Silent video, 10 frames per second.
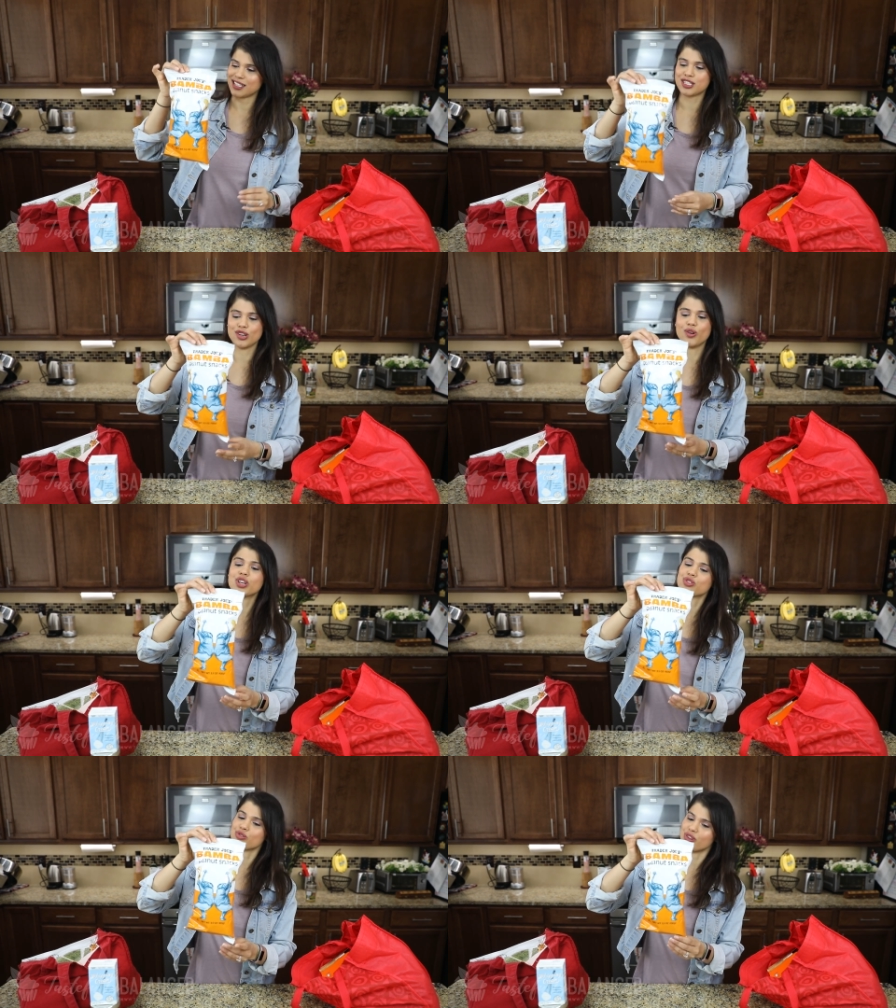So
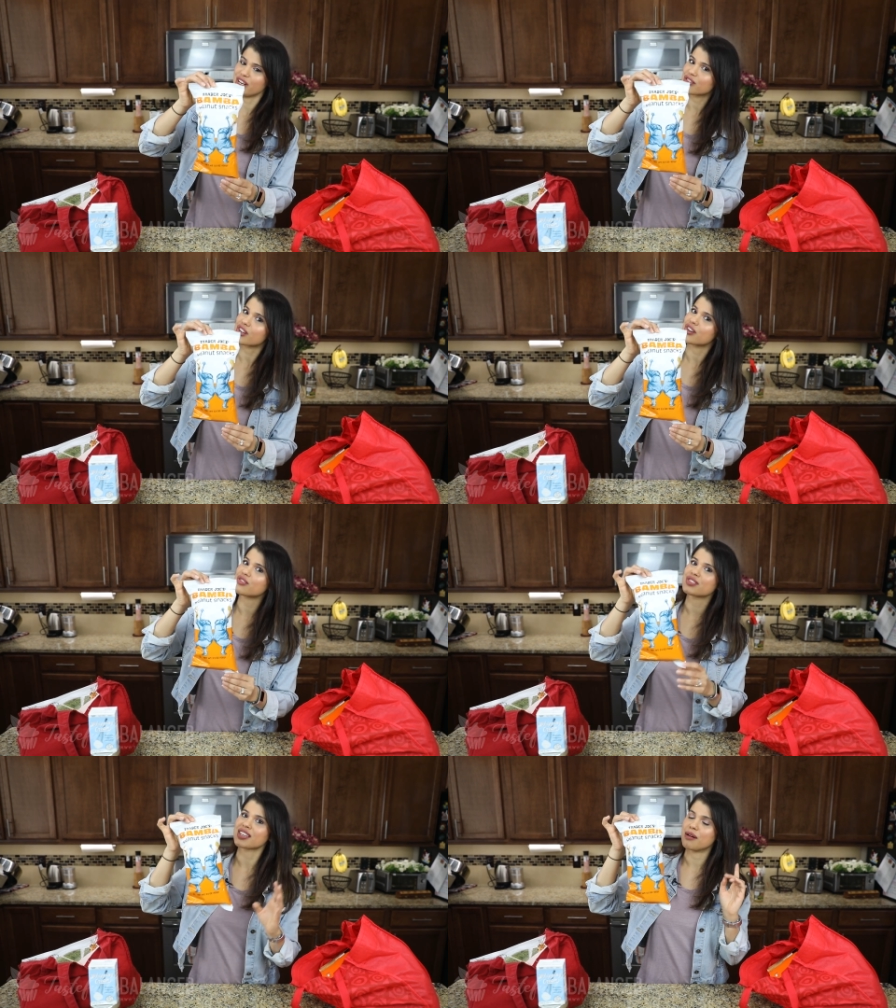Trader
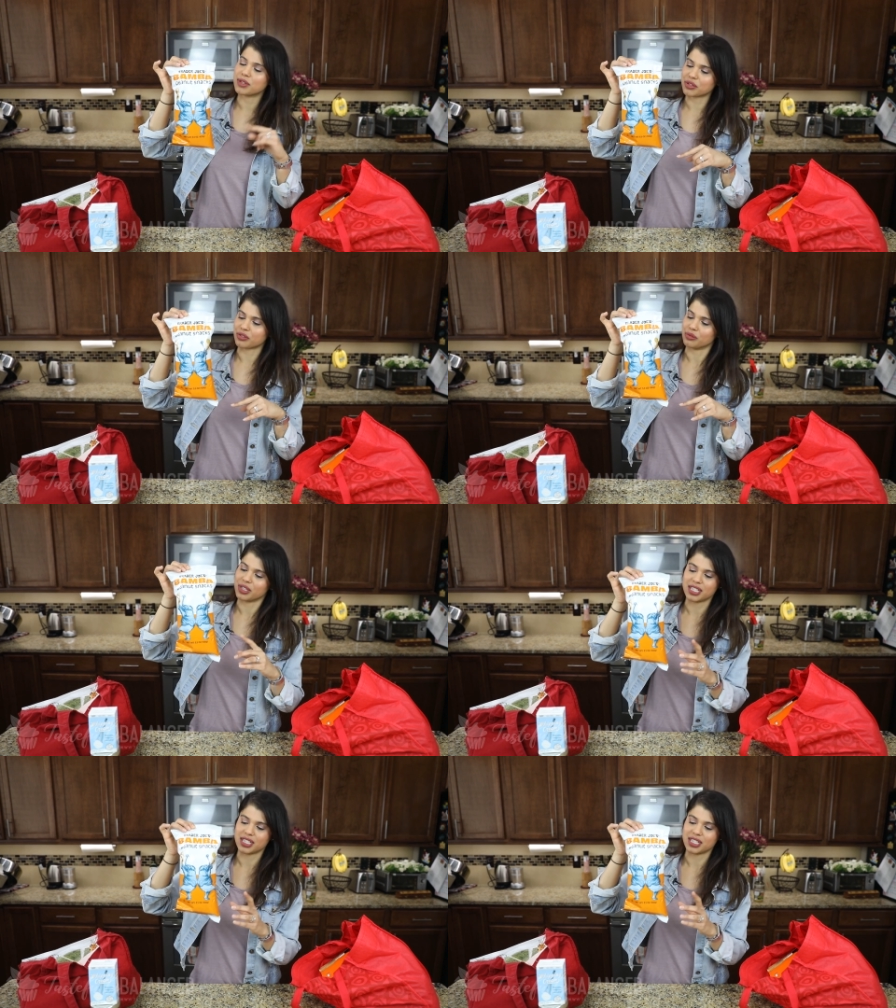Joe's coming through with